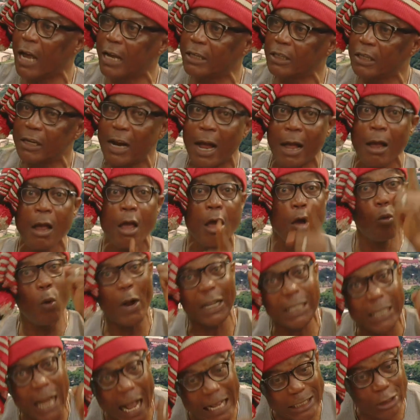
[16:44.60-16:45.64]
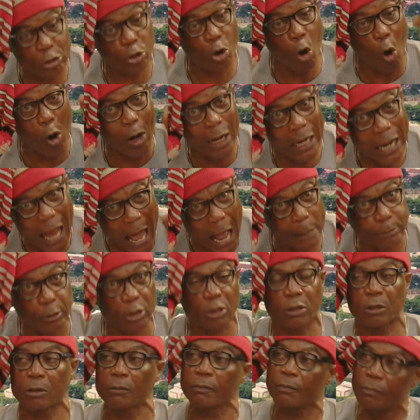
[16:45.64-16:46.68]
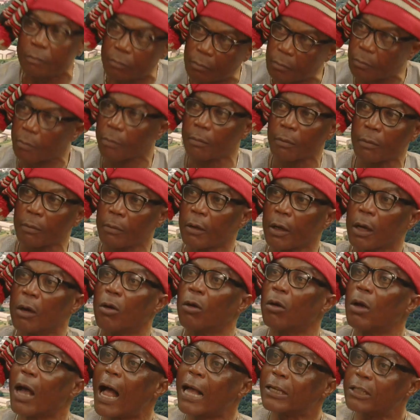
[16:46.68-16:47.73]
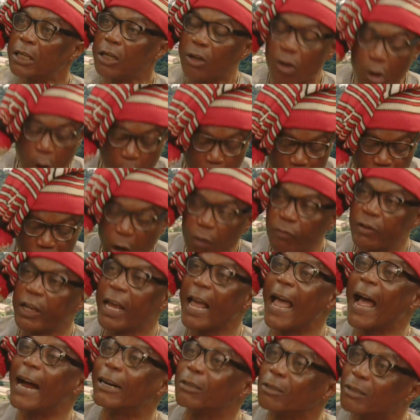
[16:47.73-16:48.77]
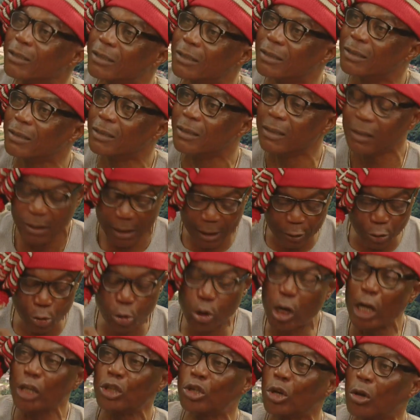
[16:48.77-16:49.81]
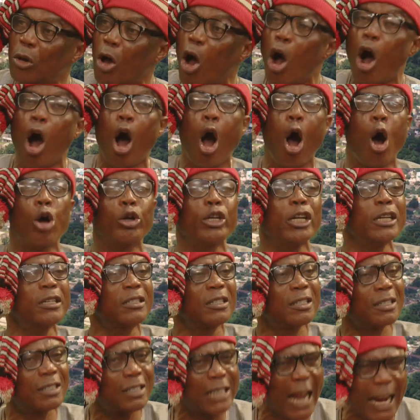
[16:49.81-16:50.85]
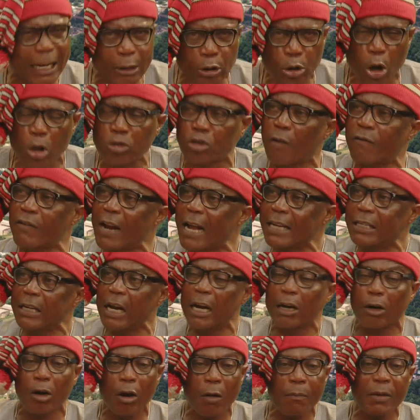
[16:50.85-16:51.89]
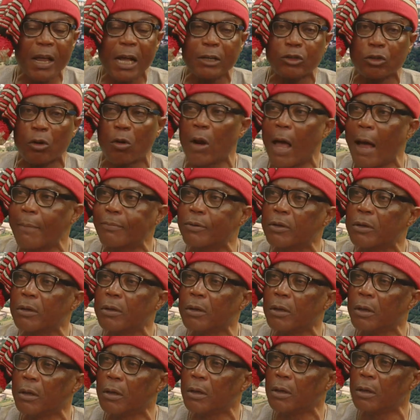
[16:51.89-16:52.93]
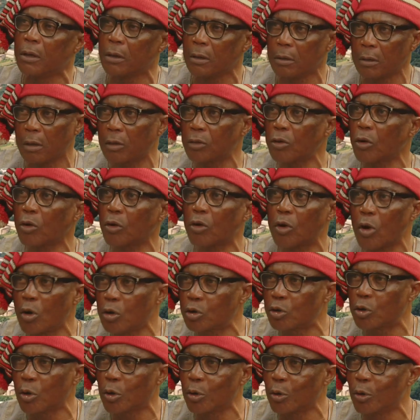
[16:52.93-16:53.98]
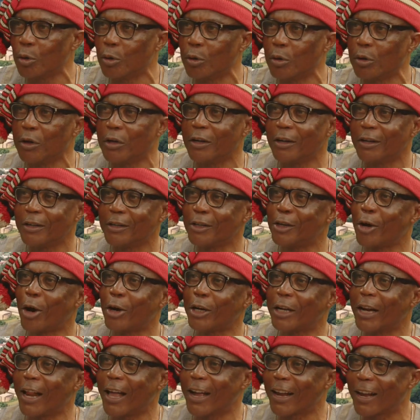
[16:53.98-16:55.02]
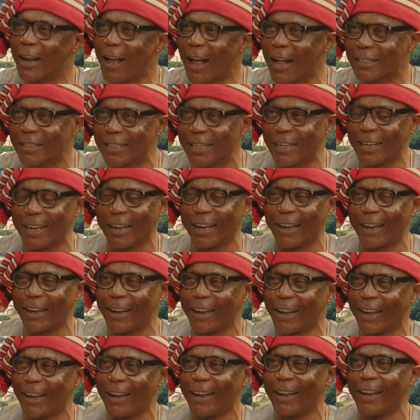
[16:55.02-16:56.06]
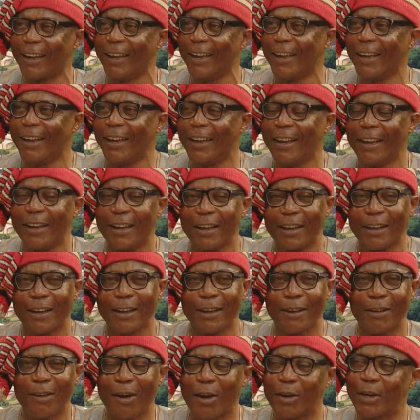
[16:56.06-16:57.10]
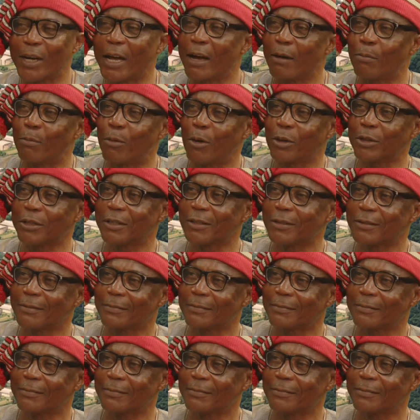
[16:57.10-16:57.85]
Nigeria, which has collapsed? Has it solved the health, education, all the sectors of Nigerian economy has collapsed? Not to go to the oil and gas. God help us.